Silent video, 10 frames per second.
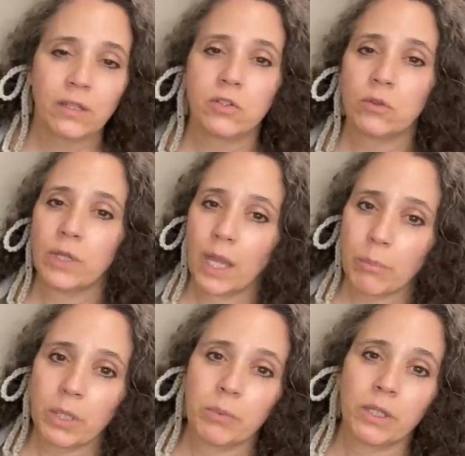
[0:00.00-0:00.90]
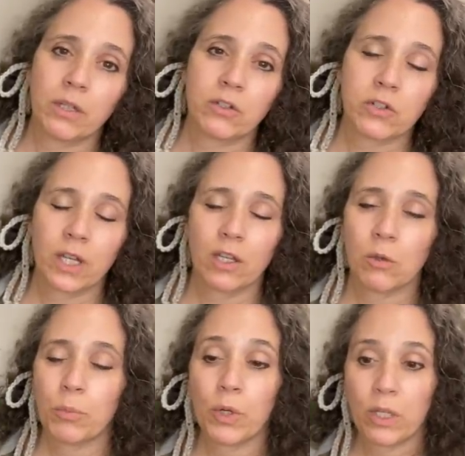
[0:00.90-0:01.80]
to get people to understand your
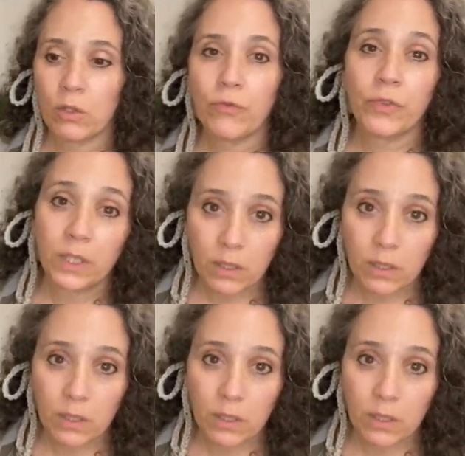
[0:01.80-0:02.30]
point and you feel